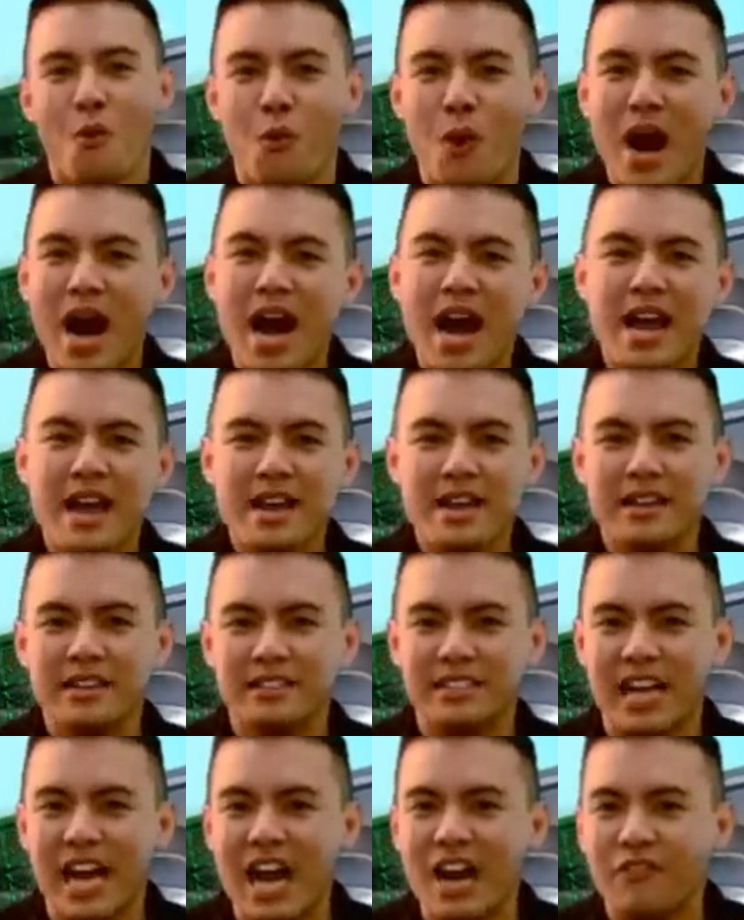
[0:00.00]
Why
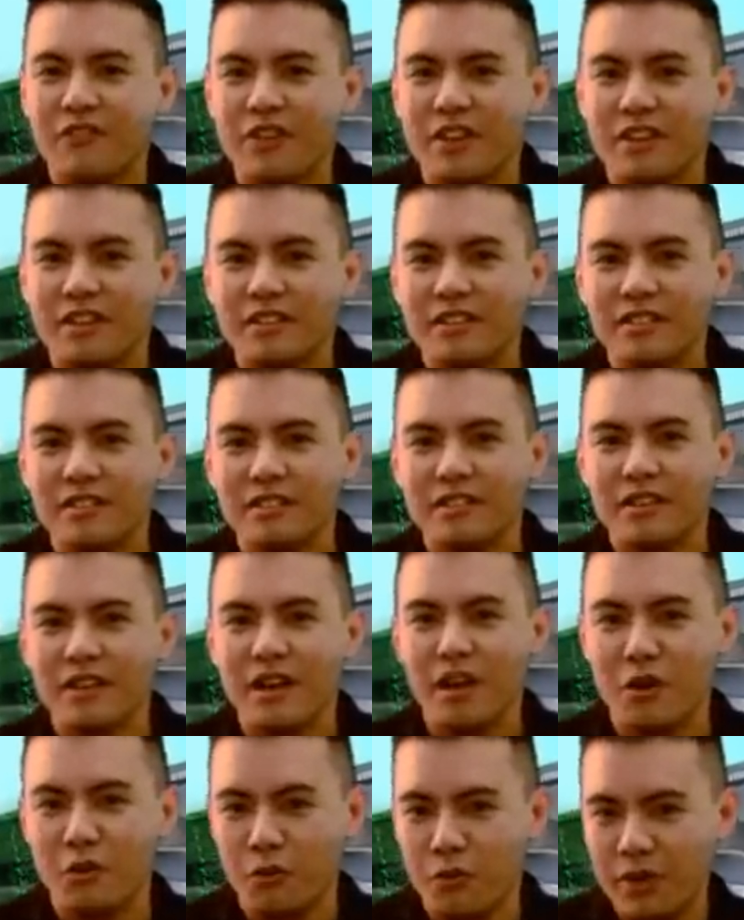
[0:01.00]
is having
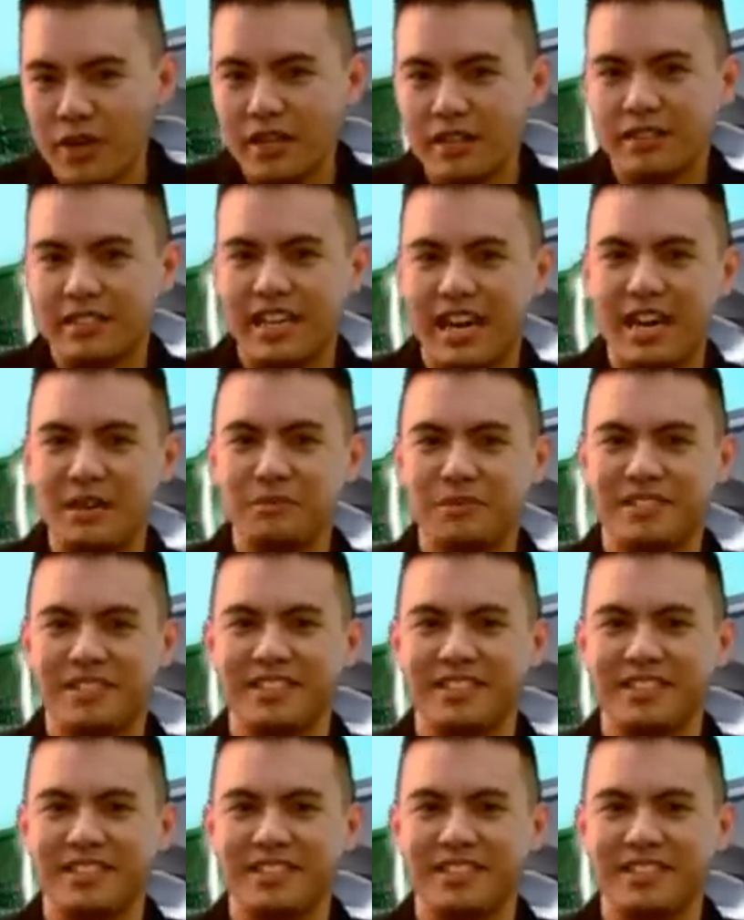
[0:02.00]
a real-time